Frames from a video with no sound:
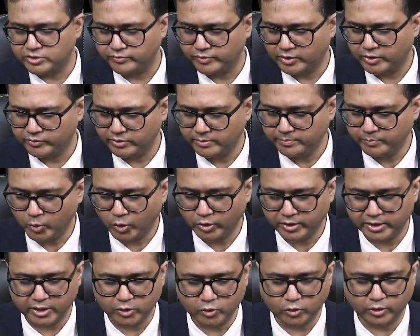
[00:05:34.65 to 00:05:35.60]
One of the
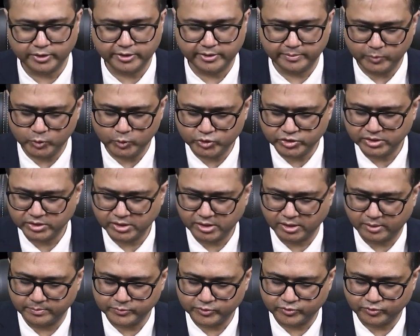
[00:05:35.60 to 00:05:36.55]
important contribution
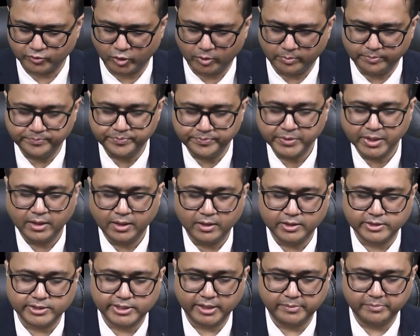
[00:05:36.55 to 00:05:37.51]
comes from
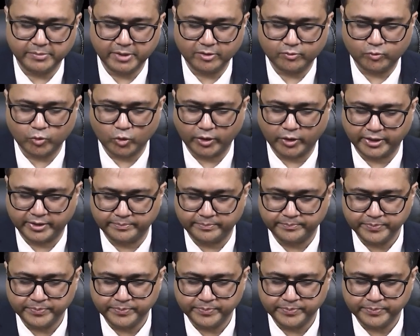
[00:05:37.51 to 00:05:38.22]
Sigmund Freud.